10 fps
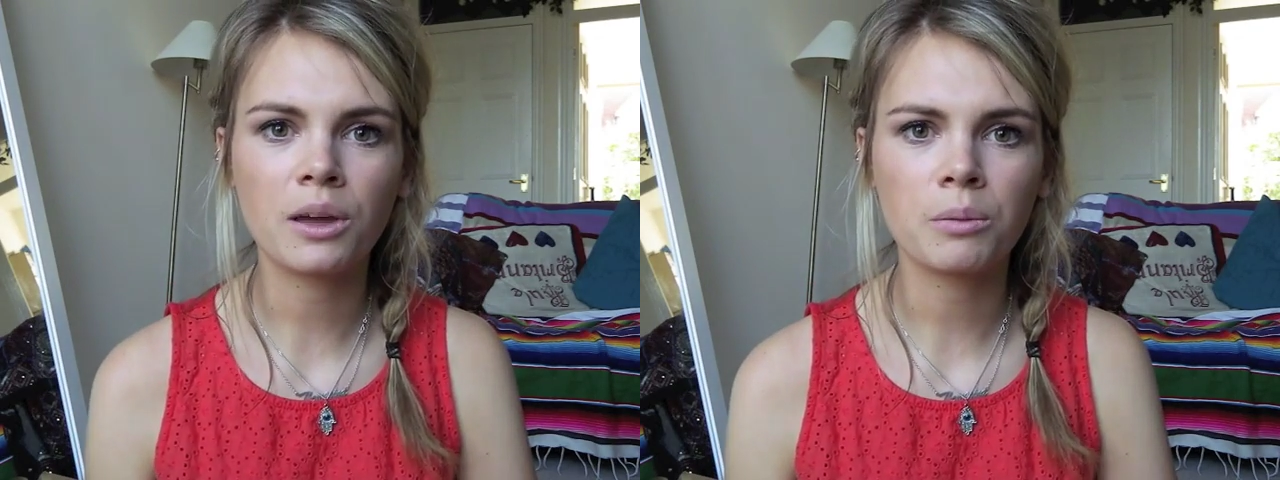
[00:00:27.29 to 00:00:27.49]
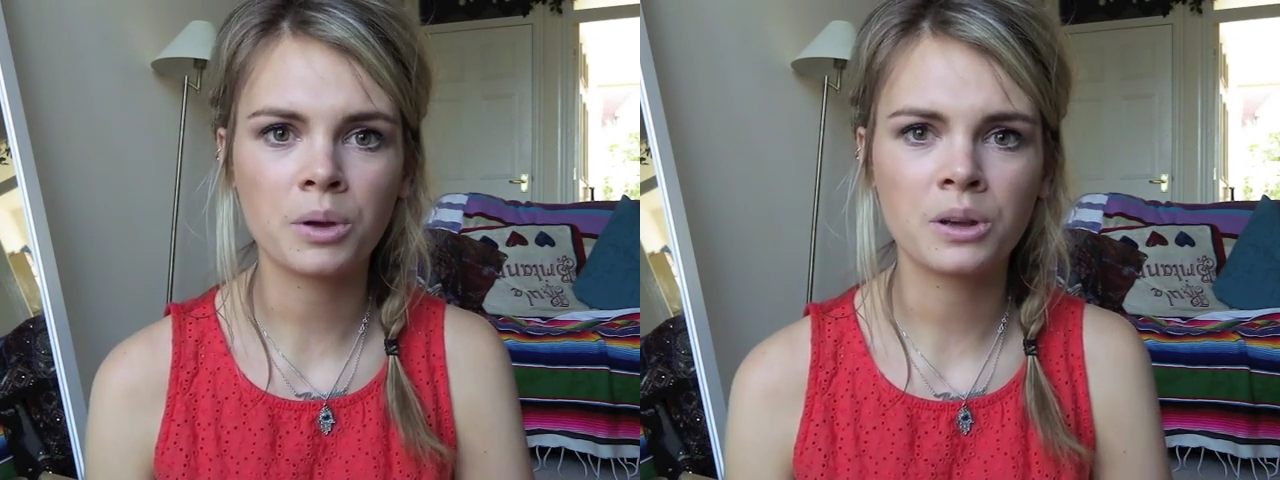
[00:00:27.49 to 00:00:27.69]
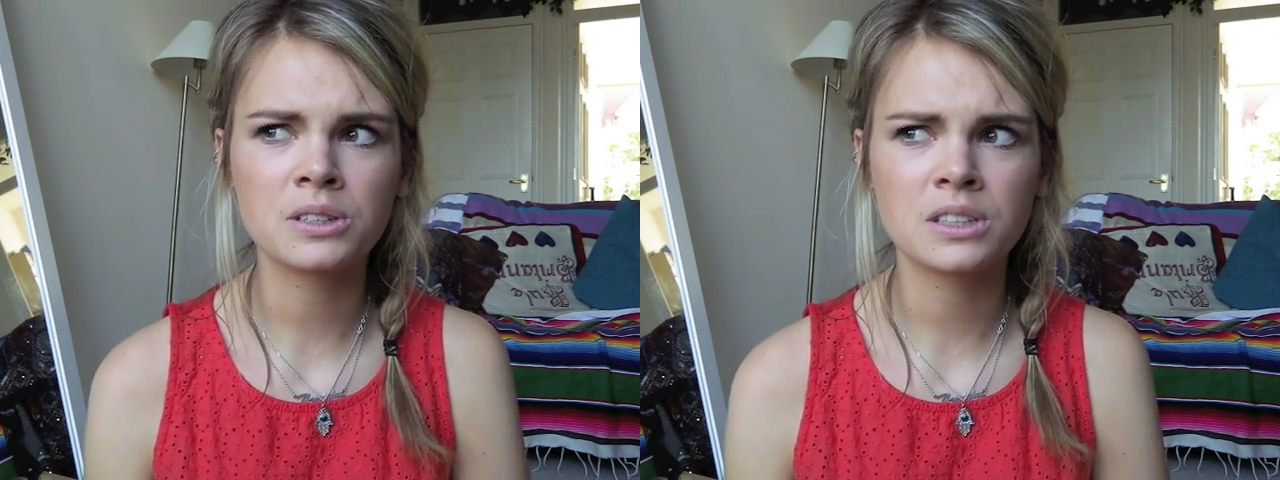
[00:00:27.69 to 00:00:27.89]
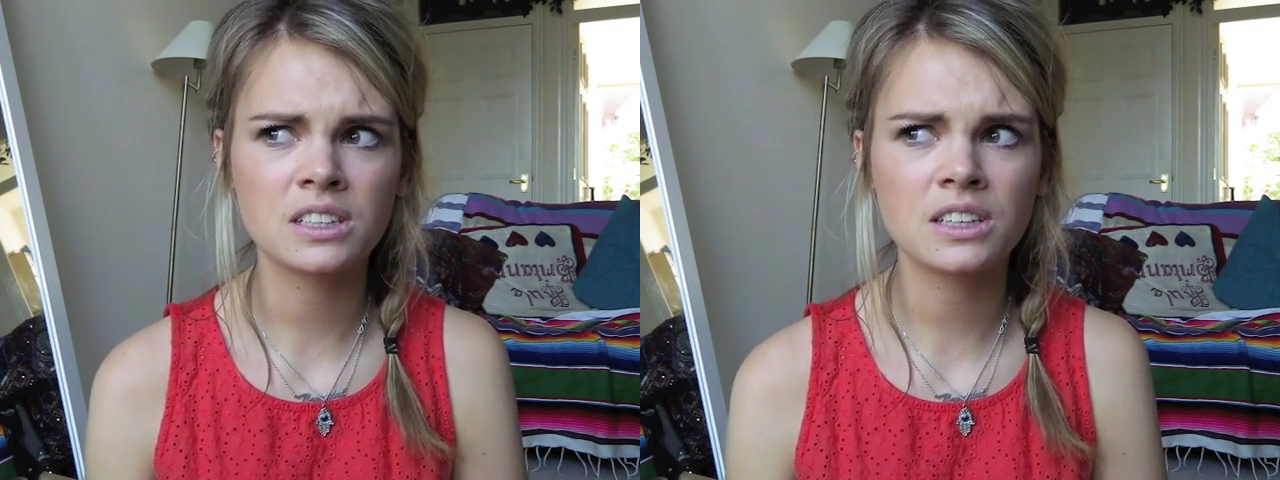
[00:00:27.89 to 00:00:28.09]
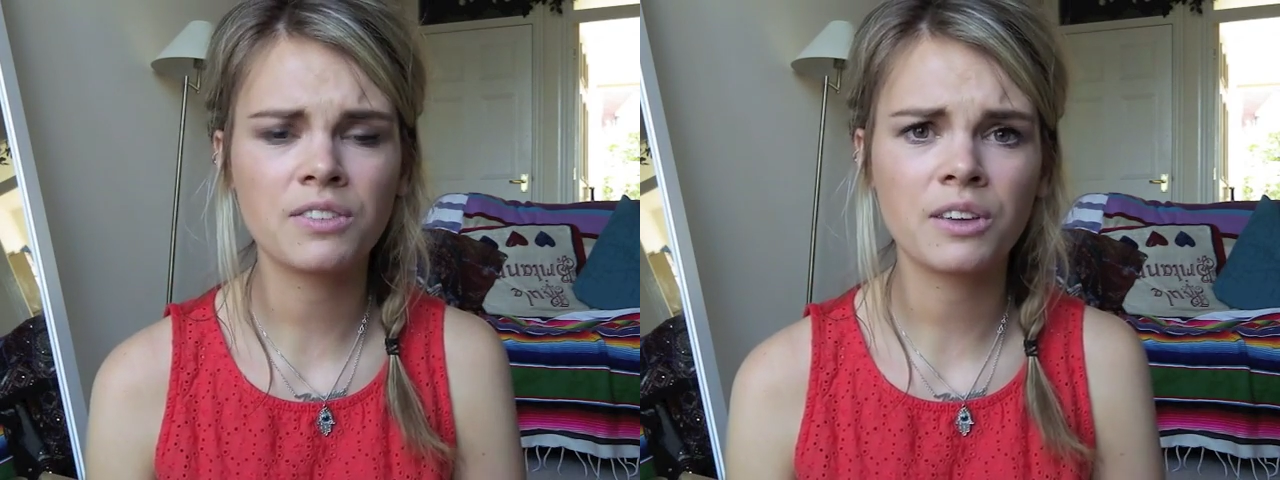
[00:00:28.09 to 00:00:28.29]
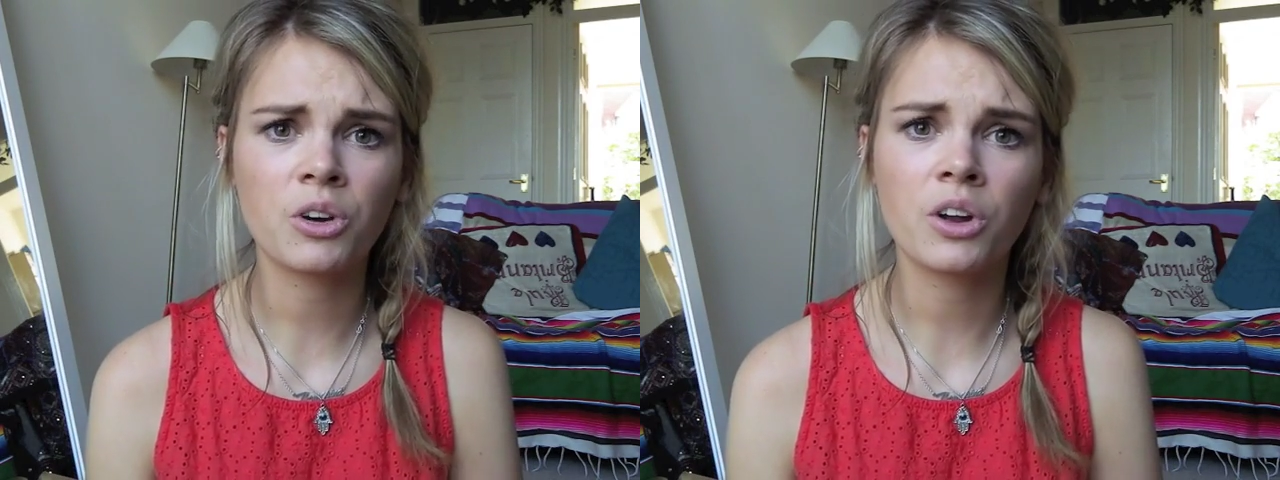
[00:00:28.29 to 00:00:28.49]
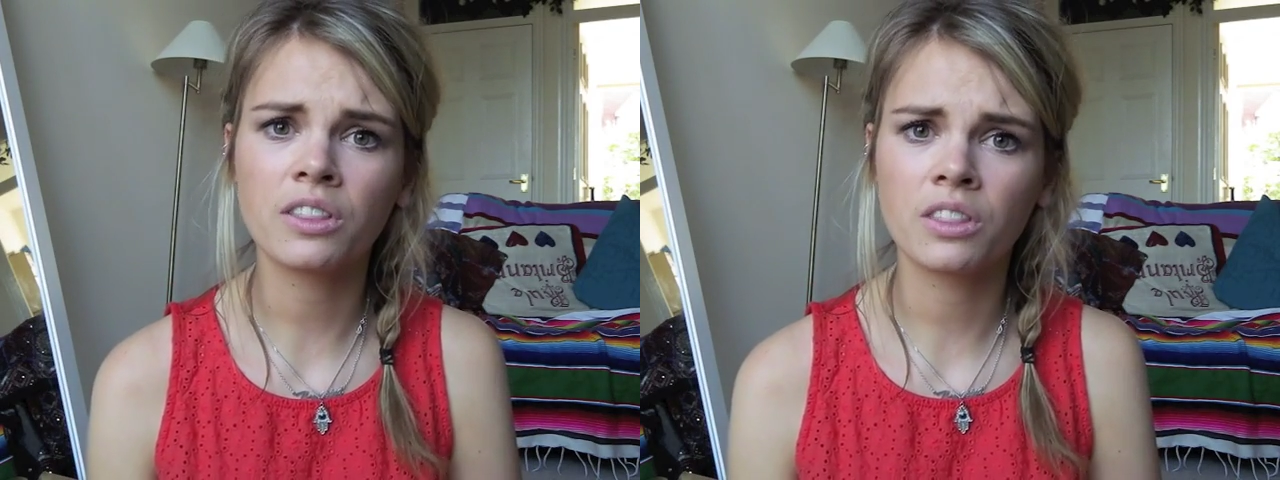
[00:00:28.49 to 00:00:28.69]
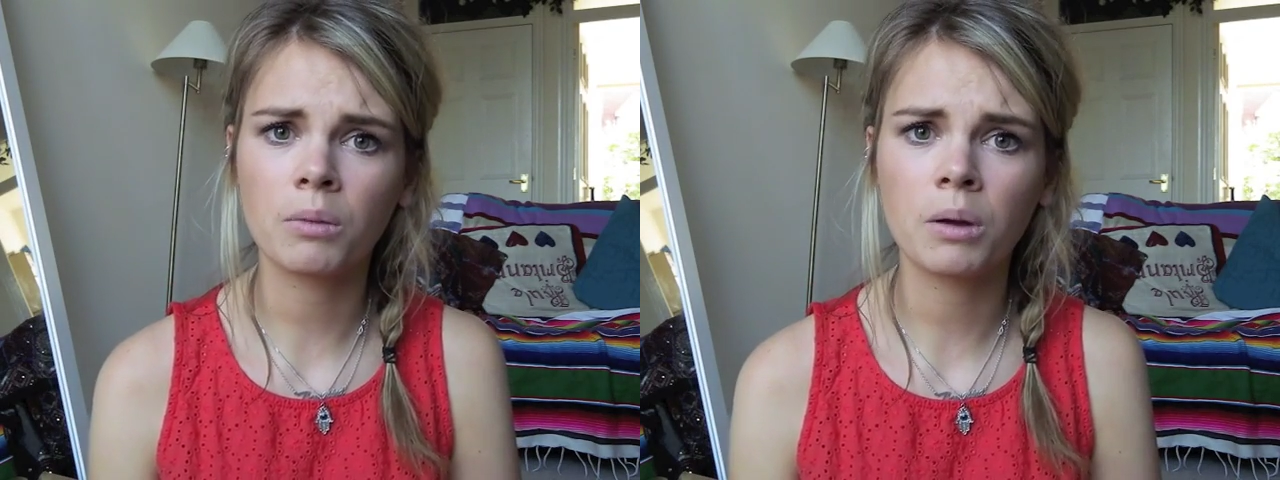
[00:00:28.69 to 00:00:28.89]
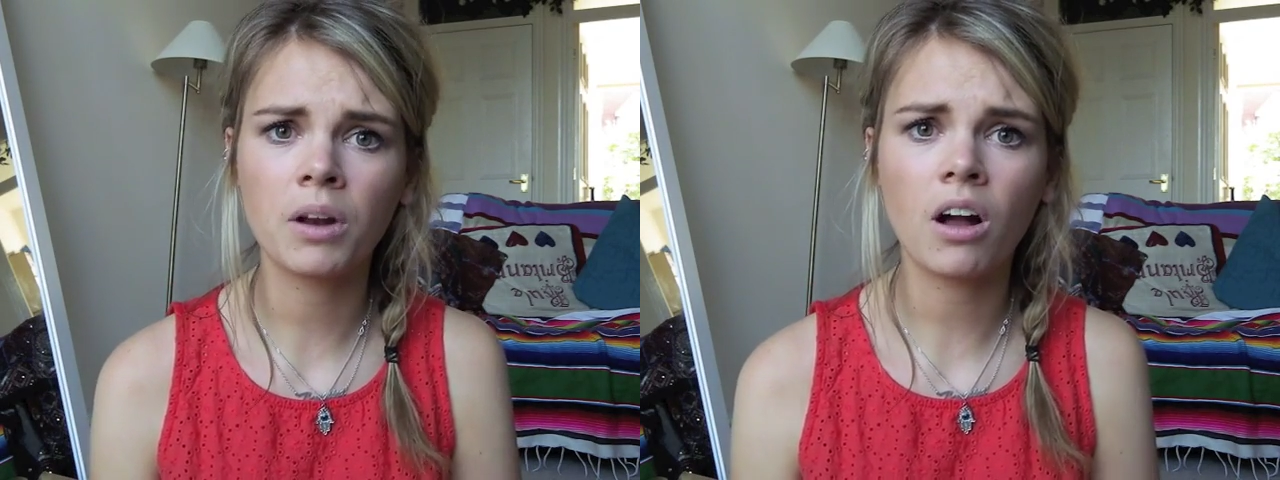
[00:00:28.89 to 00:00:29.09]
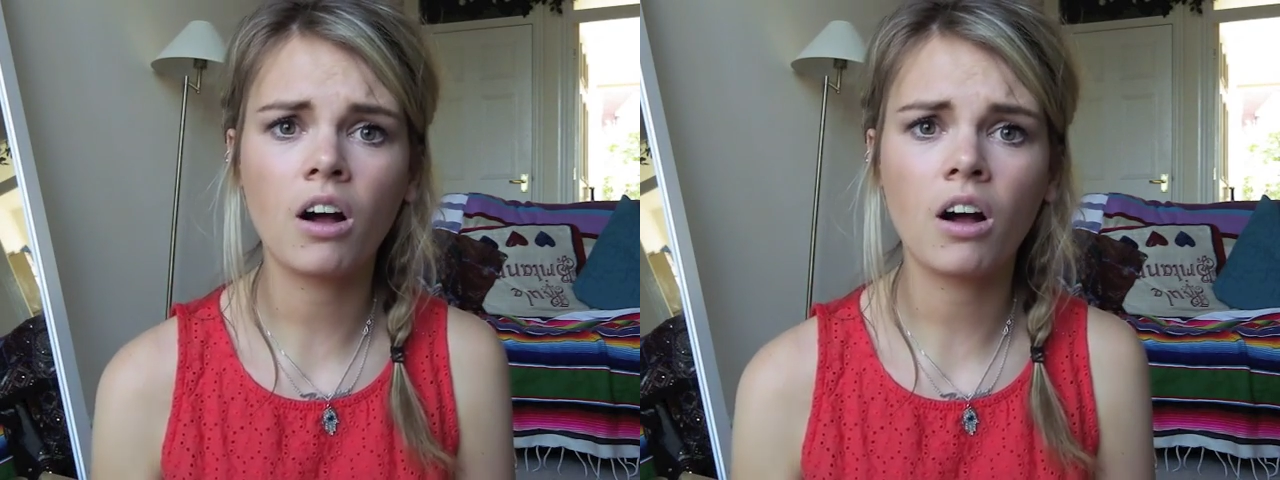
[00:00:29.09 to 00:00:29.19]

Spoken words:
going because the stuff they've got in at the moment